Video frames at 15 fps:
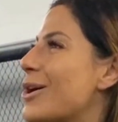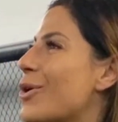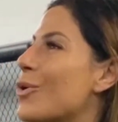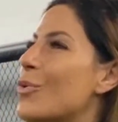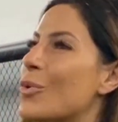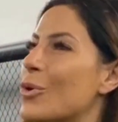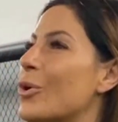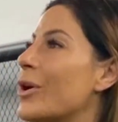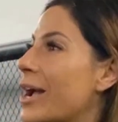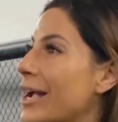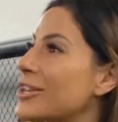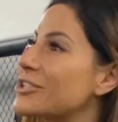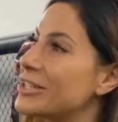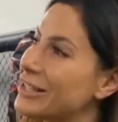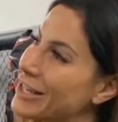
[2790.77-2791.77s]
or were
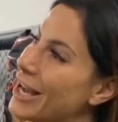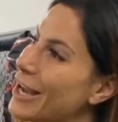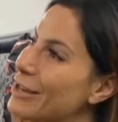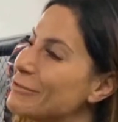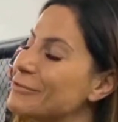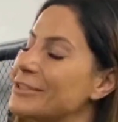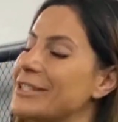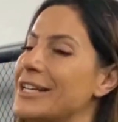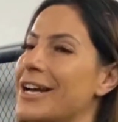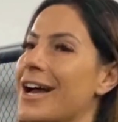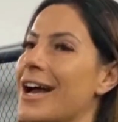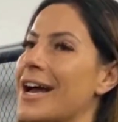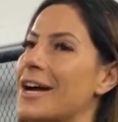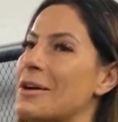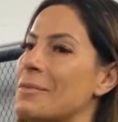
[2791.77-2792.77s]
actually alive
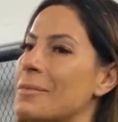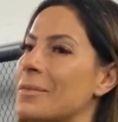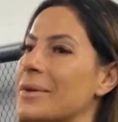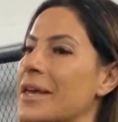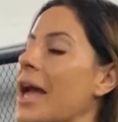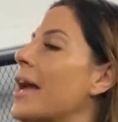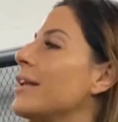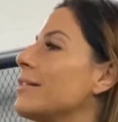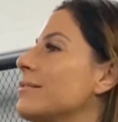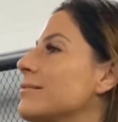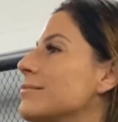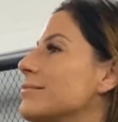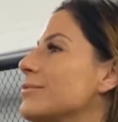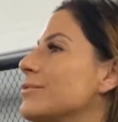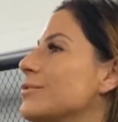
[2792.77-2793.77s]
um, can
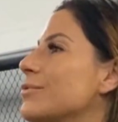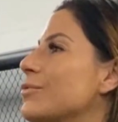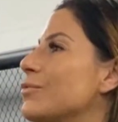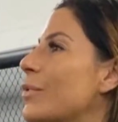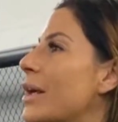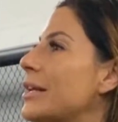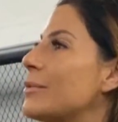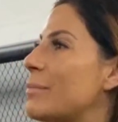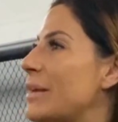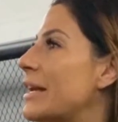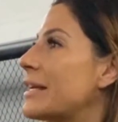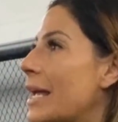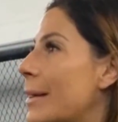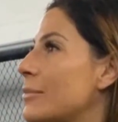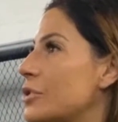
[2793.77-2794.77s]
really be a
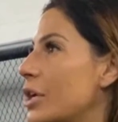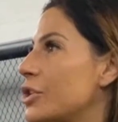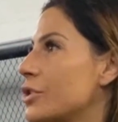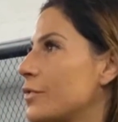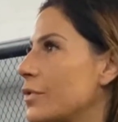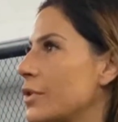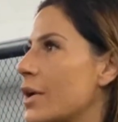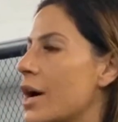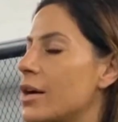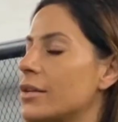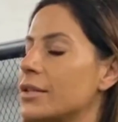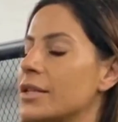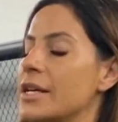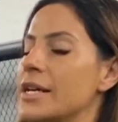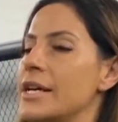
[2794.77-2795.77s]
game changer for your health.
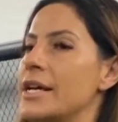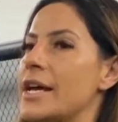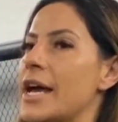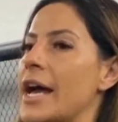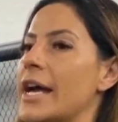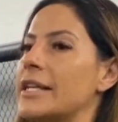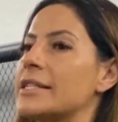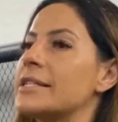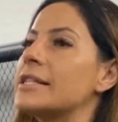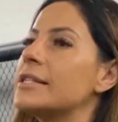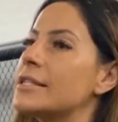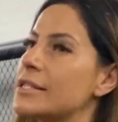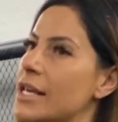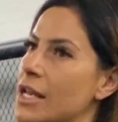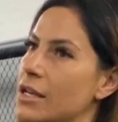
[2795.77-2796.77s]
And since
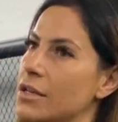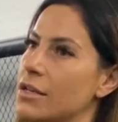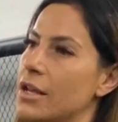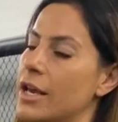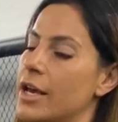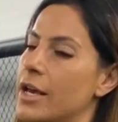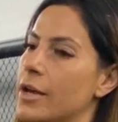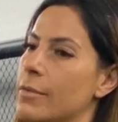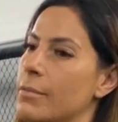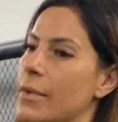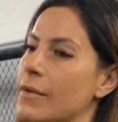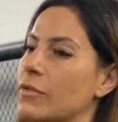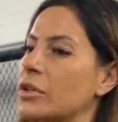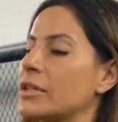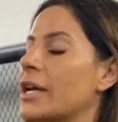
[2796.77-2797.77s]
then, um, I've
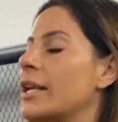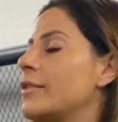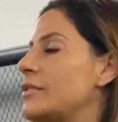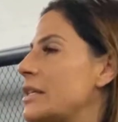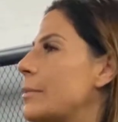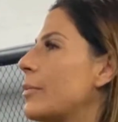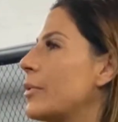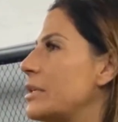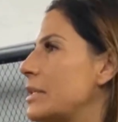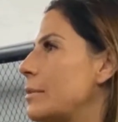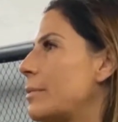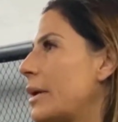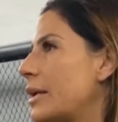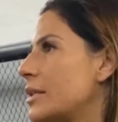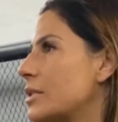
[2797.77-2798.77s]
gotten kind of deeper and deeper
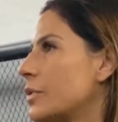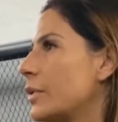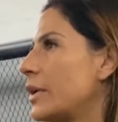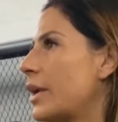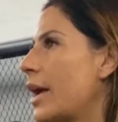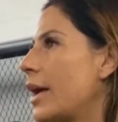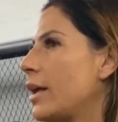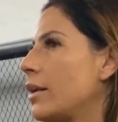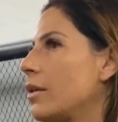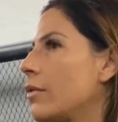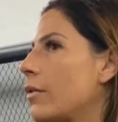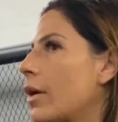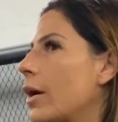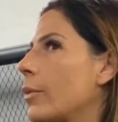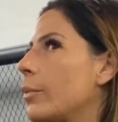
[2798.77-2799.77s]
into it, and
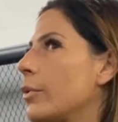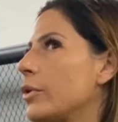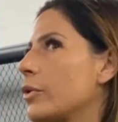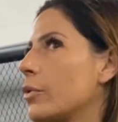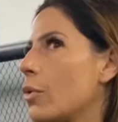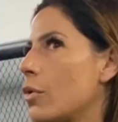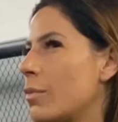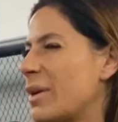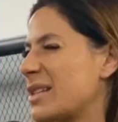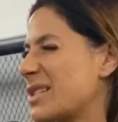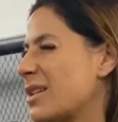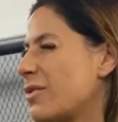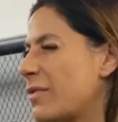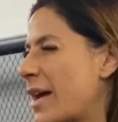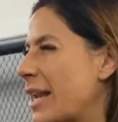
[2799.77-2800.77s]
I would call
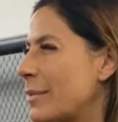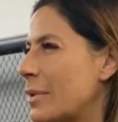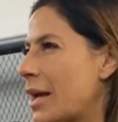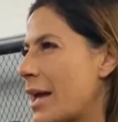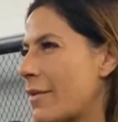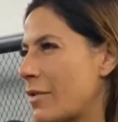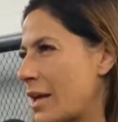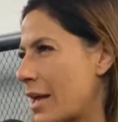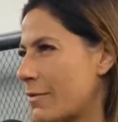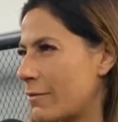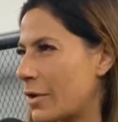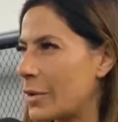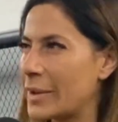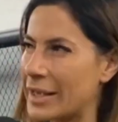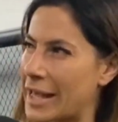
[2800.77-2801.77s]
myself animal have an
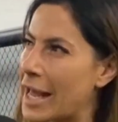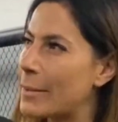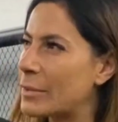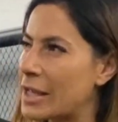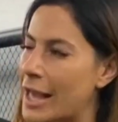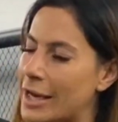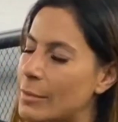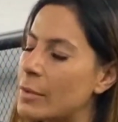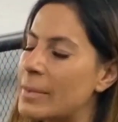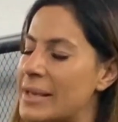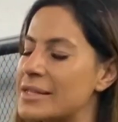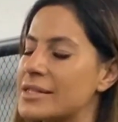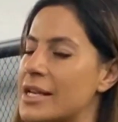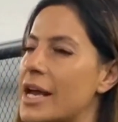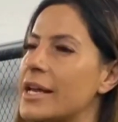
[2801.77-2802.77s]
following an
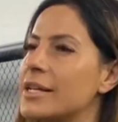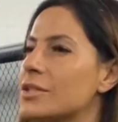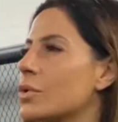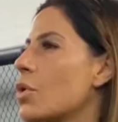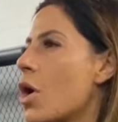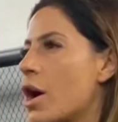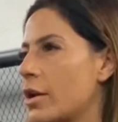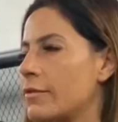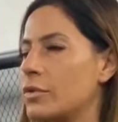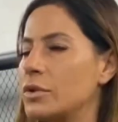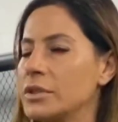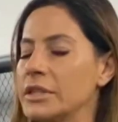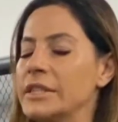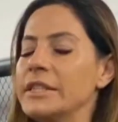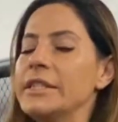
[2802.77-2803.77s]
animal-based mm, diet or carnivore.
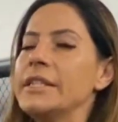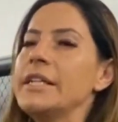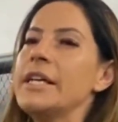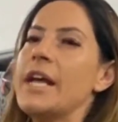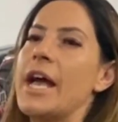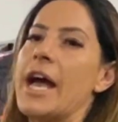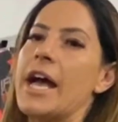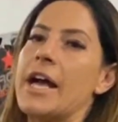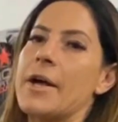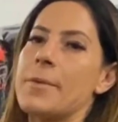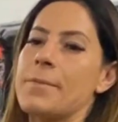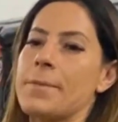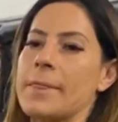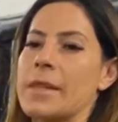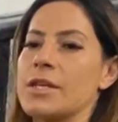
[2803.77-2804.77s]
Yeah.
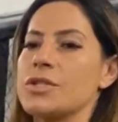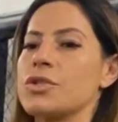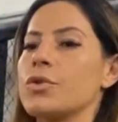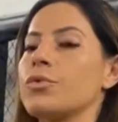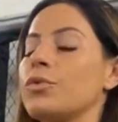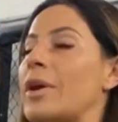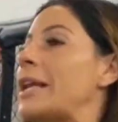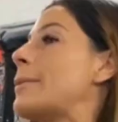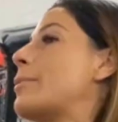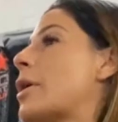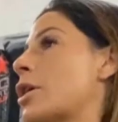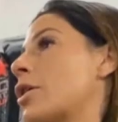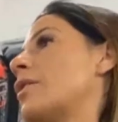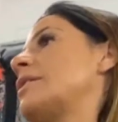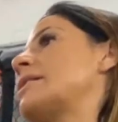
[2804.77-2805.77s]
Um, so really
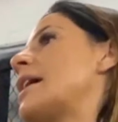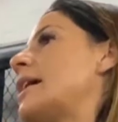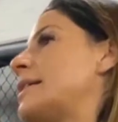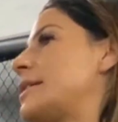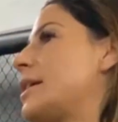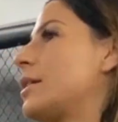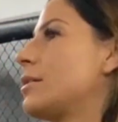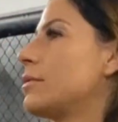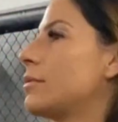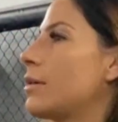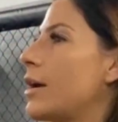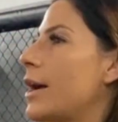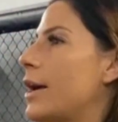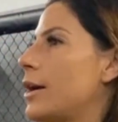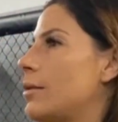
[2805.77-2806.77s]
prioritizing
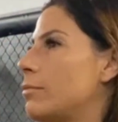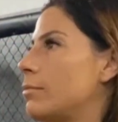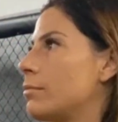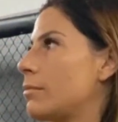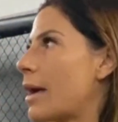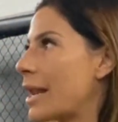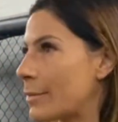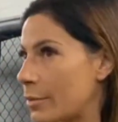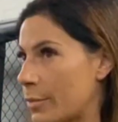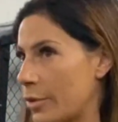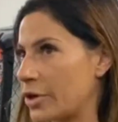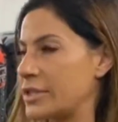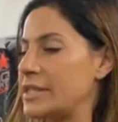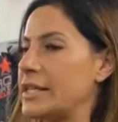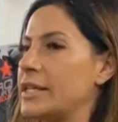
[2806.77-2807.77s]
um, animal
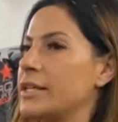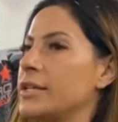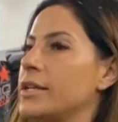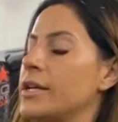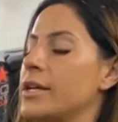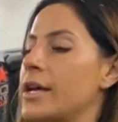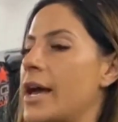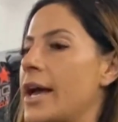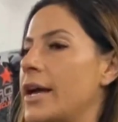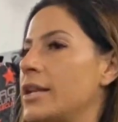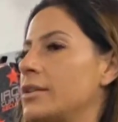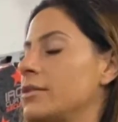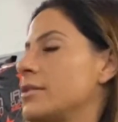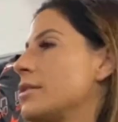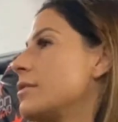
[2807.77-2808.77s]
protein
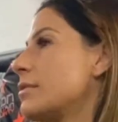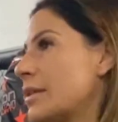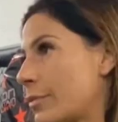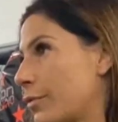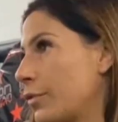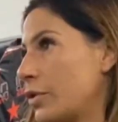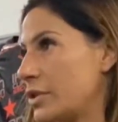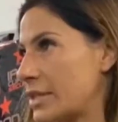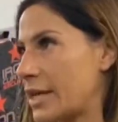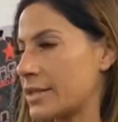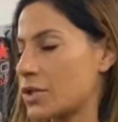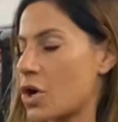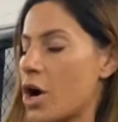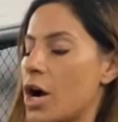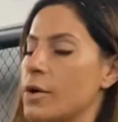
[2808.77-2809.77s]
and some fruit as
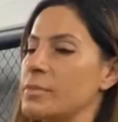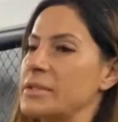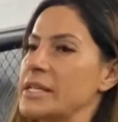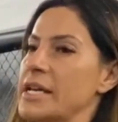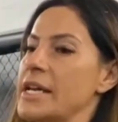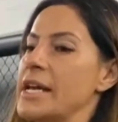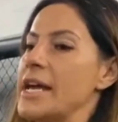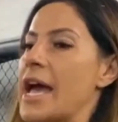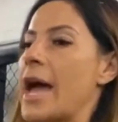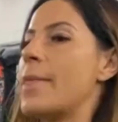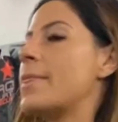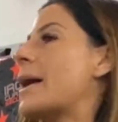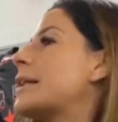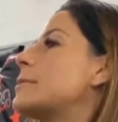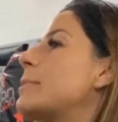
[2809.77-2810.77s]
carbs, and
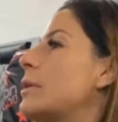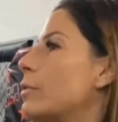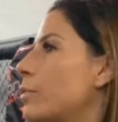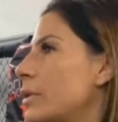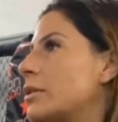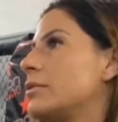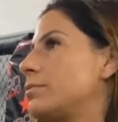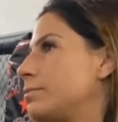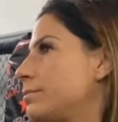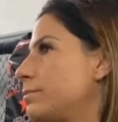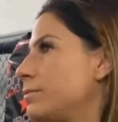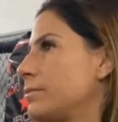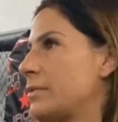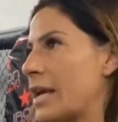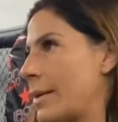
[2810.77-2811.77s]
that's been a real
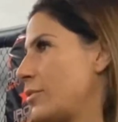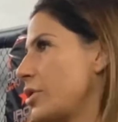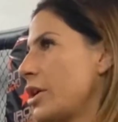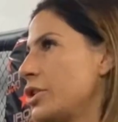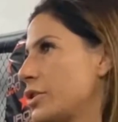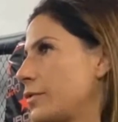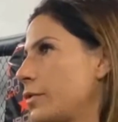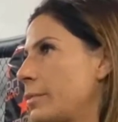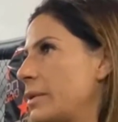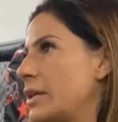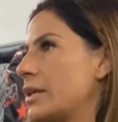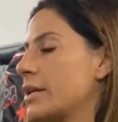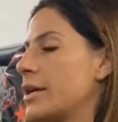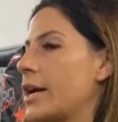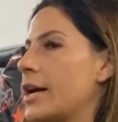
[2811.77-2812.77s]
game changer for me
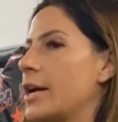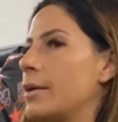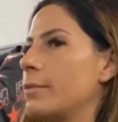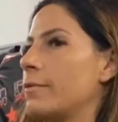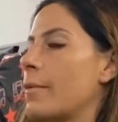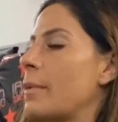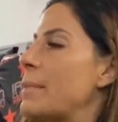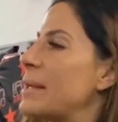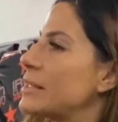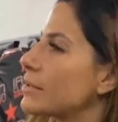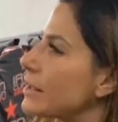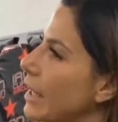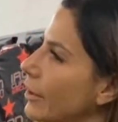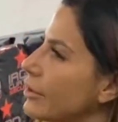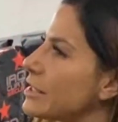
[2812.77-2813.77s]
um, from a mental
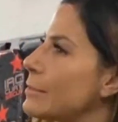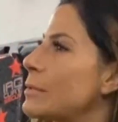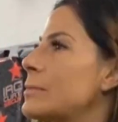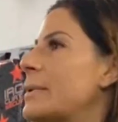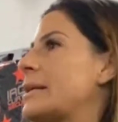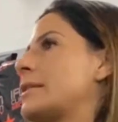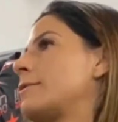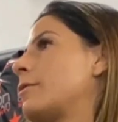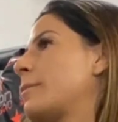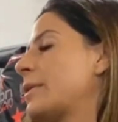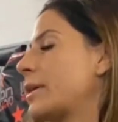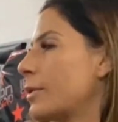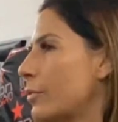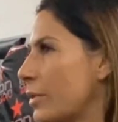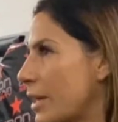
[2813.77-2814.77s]
clarity perspective, from a
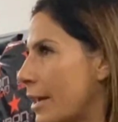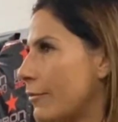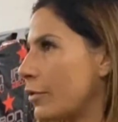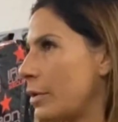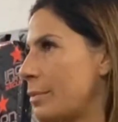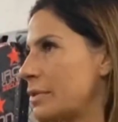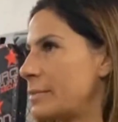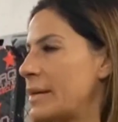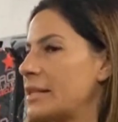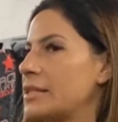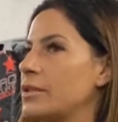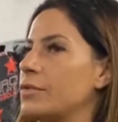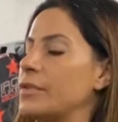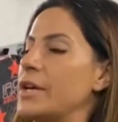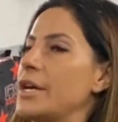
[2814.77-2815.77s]
recovery
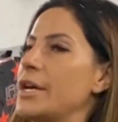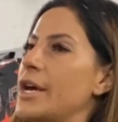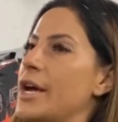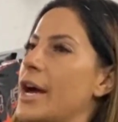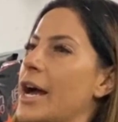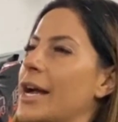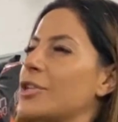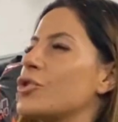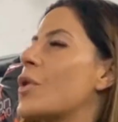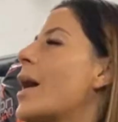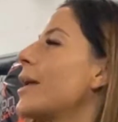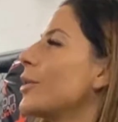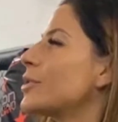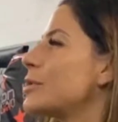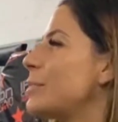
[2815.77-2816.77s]
perspective. I try
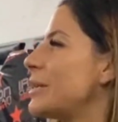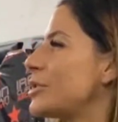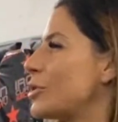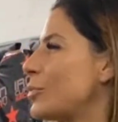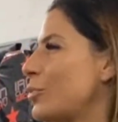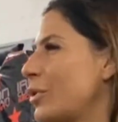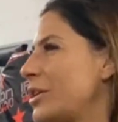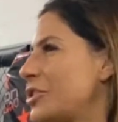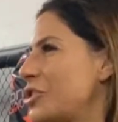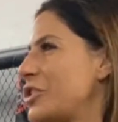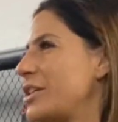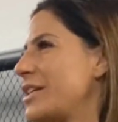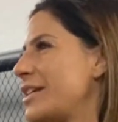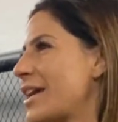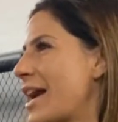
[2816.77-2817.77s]
not to be too
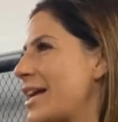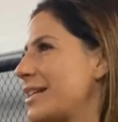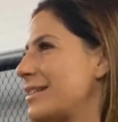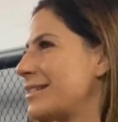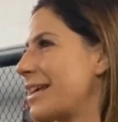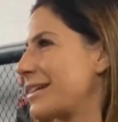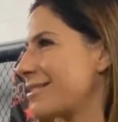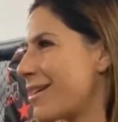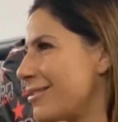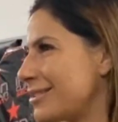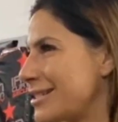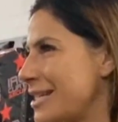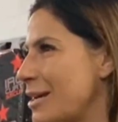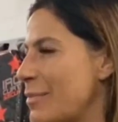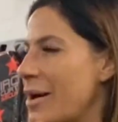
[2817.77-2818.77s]
preachy and like mm-hmm.
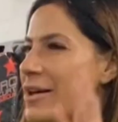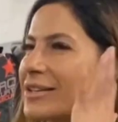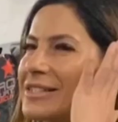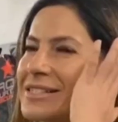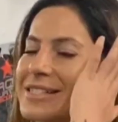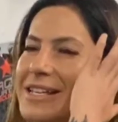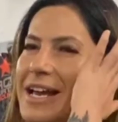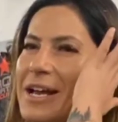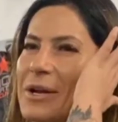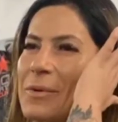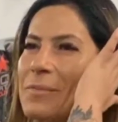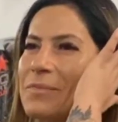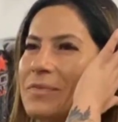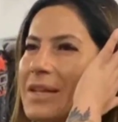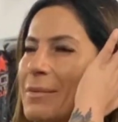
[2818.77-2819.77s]
culty about it.
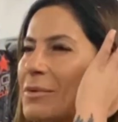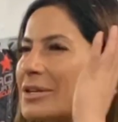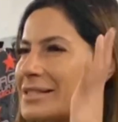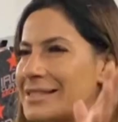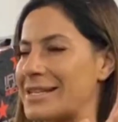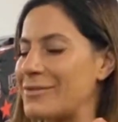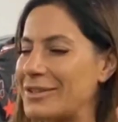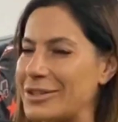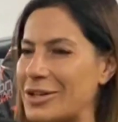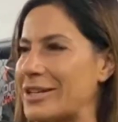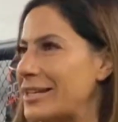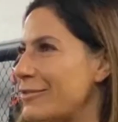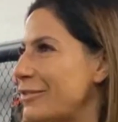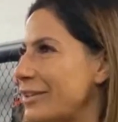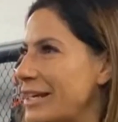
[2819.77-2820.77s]
Um, I'm not definitely not
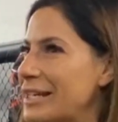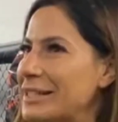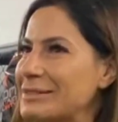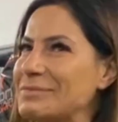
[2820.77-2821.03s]
liver king.